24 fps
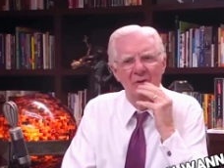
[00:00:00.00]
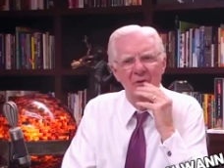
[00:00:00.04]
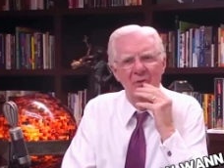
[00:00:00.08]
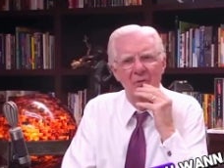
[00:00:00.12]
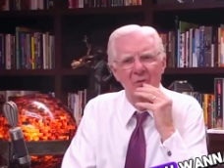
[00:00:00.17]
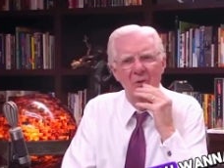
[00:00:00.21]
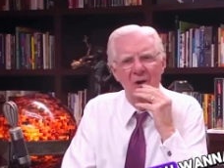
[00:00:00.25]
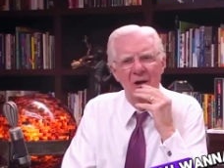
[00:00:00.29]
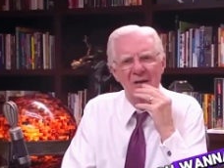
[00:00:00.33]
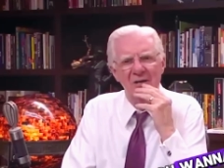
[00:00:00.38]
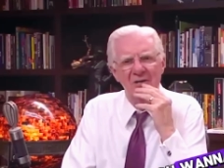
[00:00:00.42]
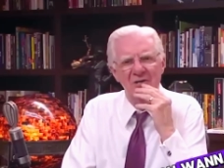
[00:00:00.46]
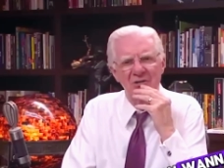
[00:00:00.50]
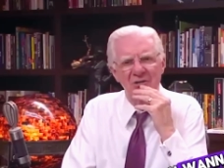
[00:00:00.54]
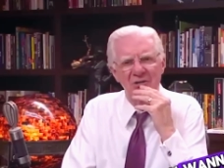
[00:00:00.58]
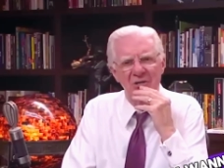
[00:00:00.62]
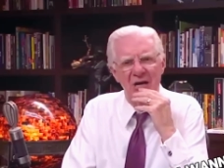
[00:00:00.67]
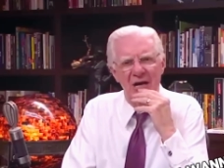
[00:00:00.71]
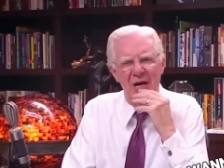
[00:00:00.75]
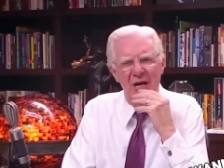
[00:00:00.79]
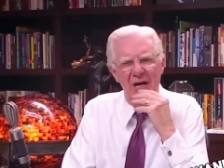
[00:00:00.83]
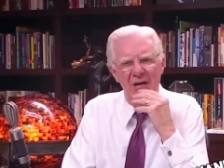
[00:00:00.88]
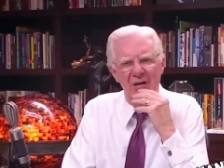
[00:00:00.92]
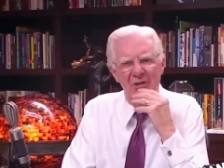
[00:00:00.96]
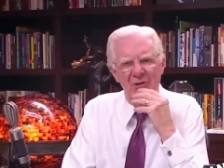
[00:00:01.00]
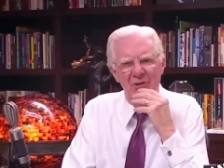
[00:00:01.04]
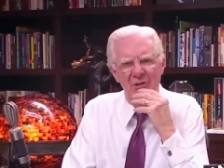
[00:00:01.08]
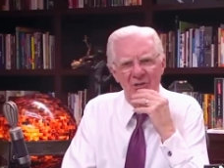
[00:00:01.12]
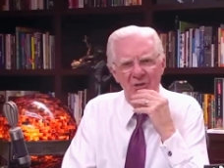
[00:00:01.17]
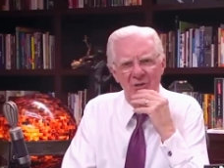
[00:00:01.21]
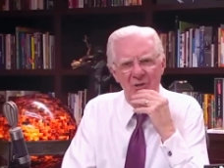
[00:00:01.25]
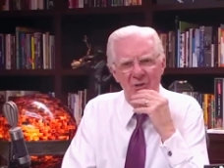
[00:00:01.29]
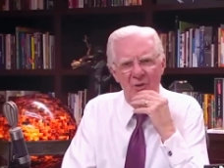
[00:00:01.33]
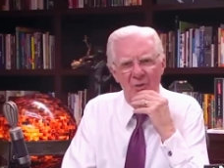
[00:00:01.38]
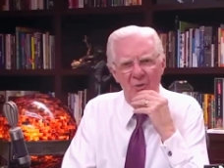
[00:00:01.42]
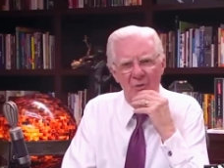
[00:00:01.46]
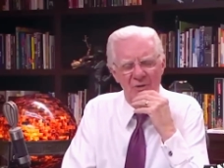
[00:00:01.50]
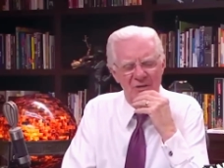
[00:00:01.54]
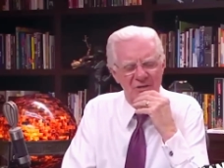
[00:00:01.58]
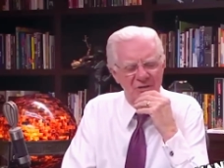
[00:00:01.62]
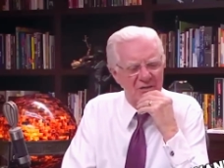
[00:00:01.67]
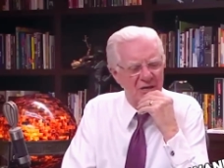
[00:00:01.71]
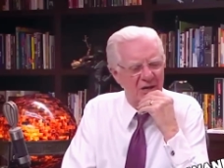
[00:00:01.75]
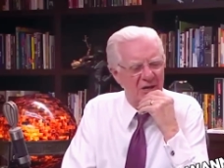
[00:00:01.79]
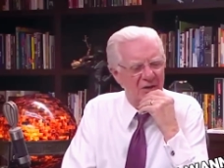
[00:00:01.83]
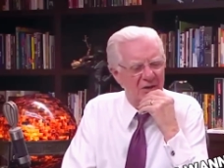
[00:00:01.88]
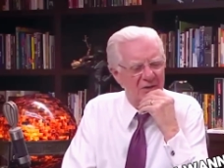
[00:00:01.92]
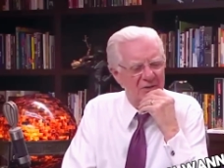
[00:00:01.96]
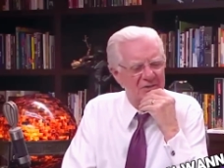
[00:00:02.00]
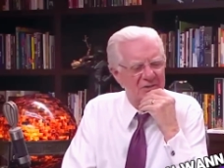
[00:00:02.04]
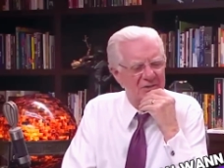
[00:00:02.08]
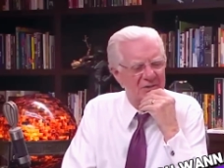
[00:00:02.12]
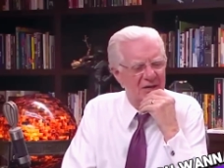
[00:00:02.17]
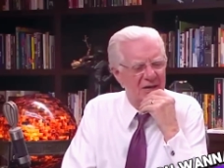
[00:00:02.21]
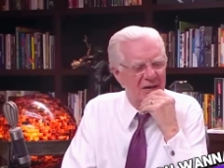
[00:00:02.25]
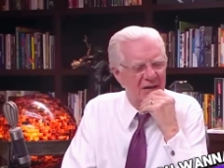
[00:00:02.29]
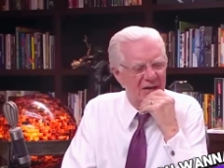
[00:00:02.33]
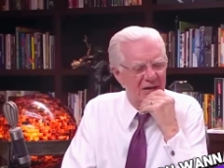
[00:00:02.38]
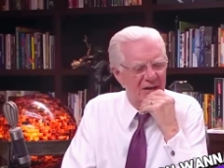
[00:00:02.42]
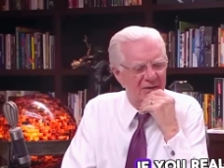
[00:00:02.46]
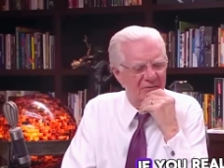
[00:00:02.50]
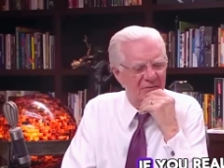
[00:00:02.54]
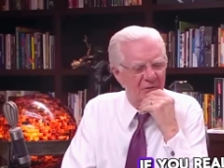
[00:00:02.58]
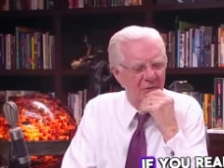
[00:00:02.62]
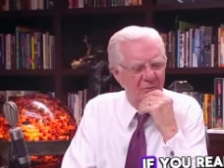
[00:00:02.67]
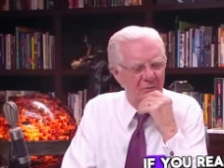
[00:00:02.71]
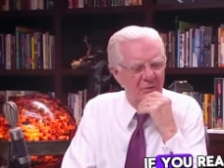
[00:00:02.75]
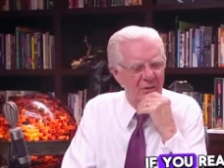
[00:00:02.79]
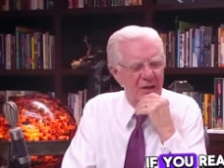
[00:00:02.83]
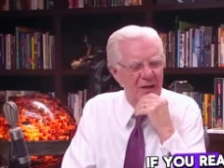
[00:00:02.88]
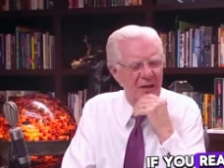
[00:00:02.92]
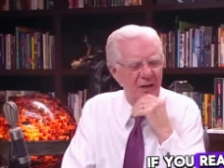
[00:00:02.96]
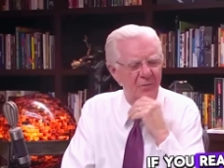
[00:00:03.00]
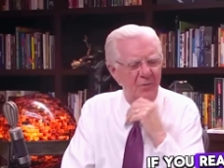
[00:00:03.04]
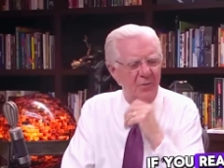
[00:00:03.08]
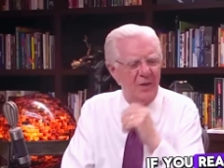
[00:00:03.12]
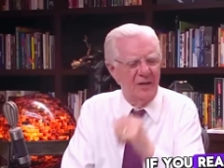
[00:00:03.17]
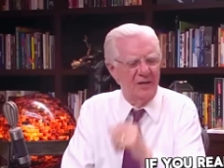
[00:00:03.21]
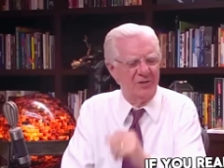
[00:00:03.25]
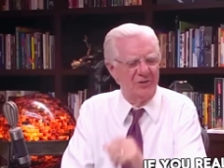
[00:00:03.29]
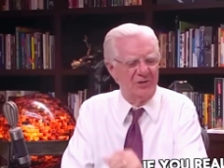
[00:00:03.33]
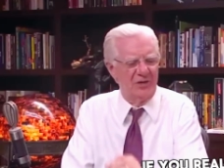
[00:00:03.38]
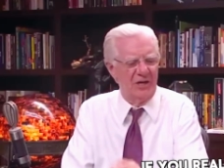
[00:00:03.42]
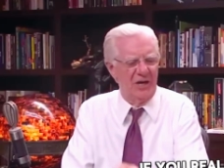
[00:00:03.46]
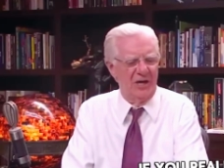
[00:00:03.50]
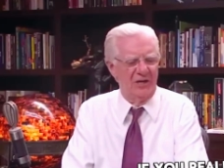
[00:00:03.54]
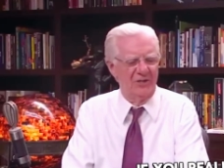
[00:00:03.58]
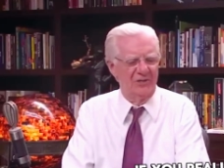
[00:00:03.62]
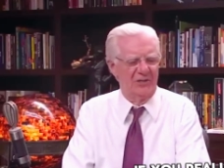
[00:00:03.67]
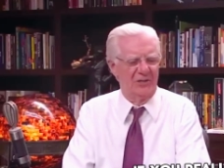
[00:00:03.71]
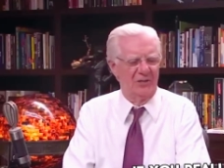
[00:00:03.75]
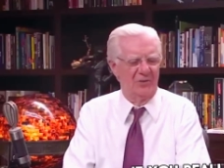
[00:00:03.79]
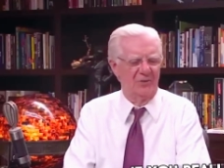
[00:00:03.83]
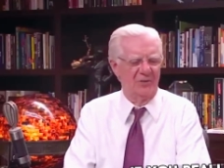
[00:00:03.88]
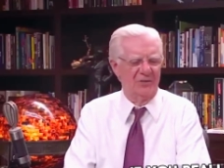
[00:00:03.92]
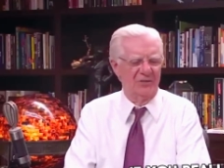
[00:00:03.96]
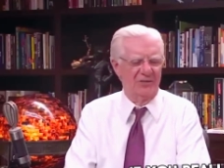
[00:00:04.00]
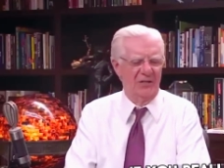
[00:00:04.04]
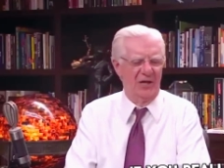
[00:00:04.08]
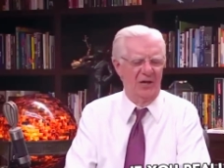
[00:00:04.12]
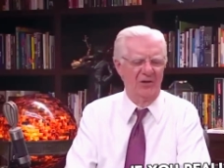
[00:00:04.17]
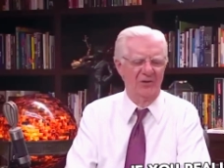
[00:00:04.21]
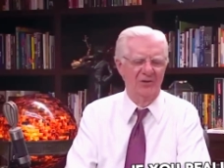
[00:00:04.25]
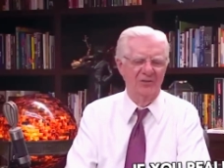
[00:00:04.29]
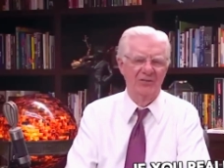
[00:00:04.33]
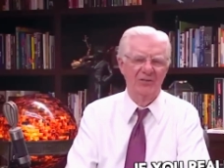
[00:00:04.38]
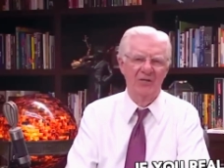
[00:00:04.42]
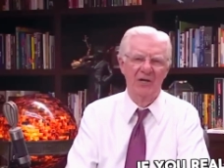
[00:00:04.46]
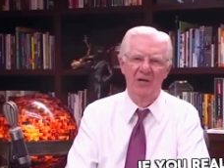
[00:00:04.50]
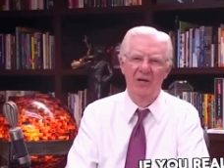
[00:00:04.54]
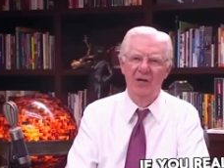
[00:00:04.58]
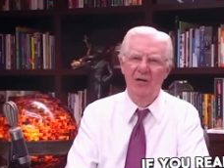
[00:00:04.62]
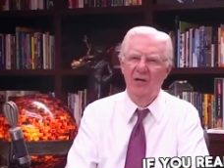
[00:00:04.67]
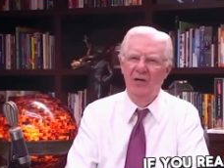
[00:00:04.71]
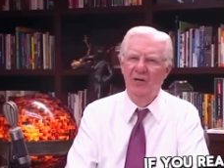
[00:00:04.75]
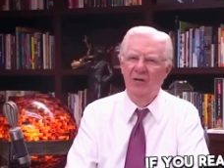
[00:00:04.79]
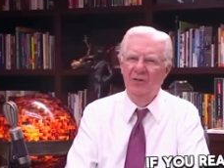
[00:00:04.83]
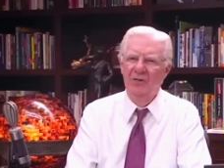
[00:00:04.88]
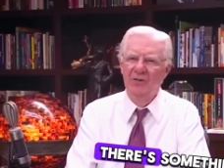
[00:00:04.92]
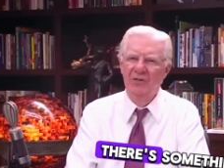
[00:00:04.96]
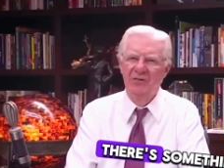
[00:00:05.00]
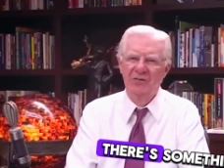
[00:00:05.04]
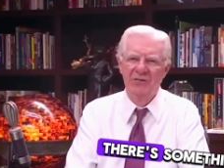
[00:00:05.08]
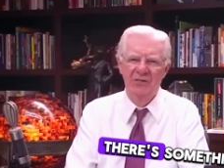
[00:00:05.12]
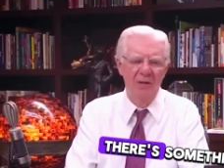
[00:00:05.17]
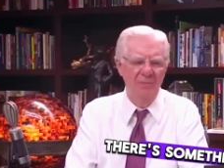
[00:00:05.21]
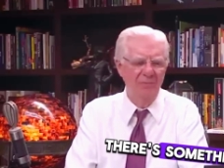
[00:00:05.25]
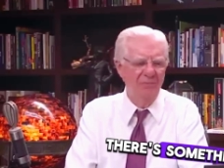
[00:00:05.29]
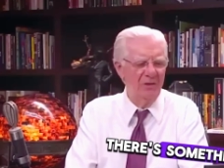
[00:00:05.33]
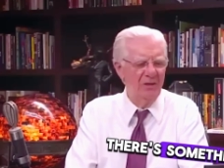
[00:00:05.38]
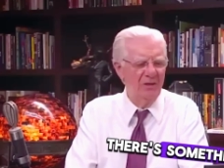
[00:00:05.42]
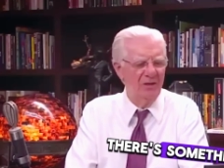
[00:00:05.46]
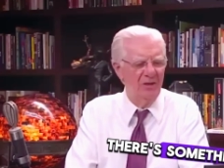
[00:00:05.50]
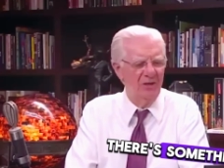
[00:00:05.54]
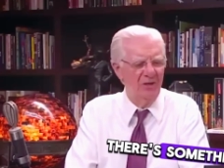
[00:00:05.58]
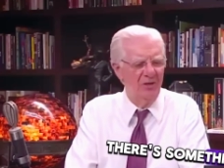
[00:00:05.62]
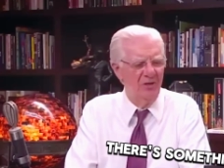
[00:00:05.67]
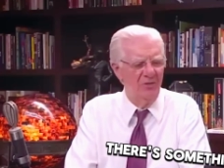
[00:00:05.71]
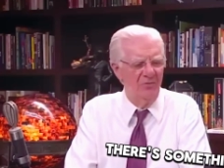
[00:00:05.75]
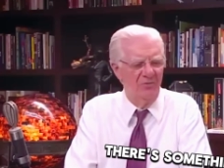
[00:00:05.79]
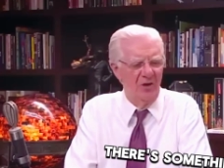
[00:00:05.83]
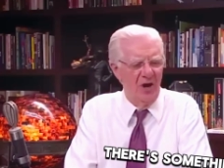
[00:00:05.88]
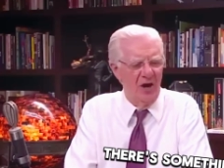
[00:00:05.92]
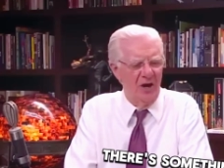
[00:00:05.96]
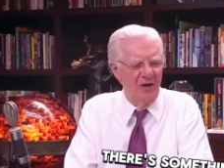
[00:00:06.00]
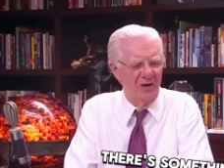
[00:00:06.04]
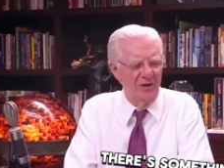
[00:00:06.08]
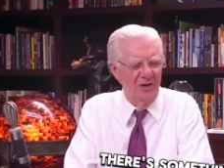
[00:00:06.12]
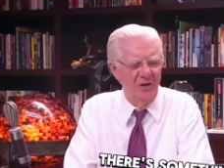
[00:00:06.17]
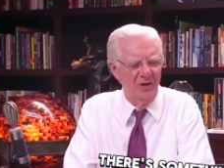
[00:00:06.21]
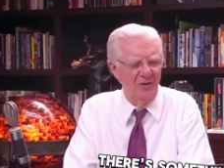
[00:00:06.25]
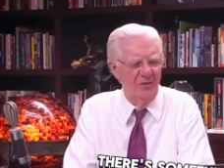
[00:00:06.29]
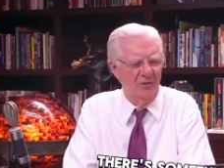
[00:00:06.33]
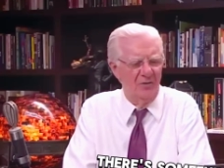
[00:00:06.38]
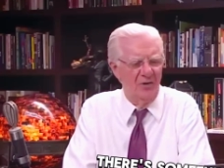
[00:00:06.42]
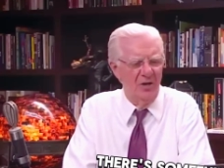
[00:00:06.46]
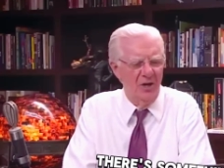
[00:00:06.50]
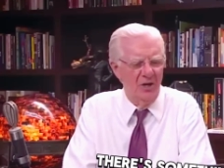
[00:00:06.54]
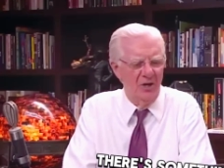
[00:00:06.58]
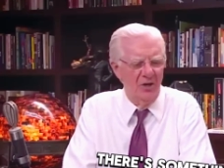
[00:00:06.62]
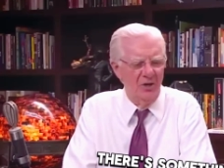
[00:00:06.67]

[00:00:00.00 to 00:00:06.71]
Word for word: you want to change your results, if you really want to change the results, there's something that you've got to do.